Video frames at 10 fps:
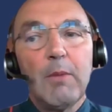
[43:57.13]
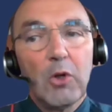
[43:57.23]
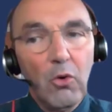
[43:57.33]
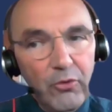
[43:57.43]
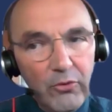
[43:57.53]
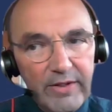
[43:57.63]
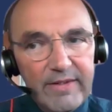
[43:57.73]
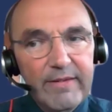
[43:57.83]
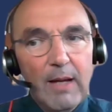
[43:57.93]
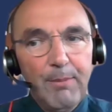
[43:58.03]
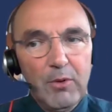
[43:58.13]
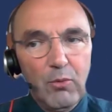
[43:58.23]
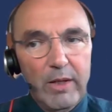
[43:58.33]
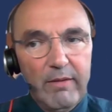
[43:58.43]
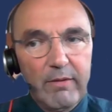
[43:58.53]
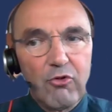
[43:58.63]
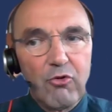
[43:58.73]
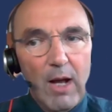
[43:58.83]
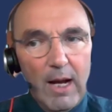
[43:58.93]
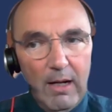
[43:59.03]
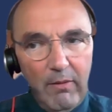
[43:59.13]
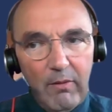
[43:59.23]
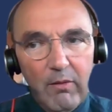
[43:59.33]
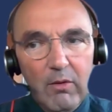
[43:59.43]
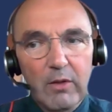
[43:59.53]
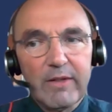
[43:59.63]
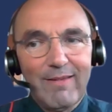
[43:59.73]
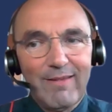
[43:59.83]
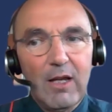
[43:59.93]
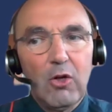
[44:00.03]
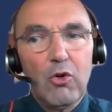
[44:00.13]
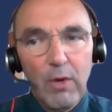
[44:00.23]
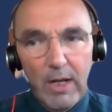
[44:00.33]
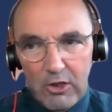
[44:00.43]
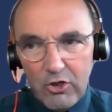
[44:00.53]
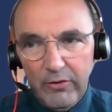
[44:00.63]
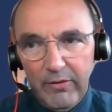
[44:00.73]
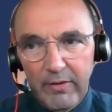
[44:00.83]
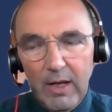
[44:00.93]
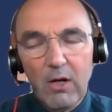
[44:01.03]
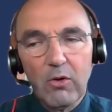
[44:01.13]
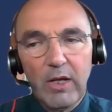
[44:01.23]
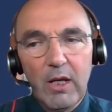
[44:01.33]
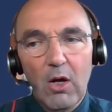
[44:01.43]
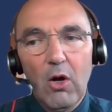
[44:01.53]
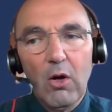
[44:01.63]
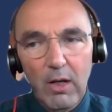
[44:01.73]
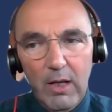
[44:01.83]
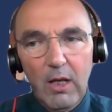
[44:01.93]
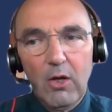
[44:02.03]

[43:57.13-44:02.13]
But also this happened with trials testing new agents, including early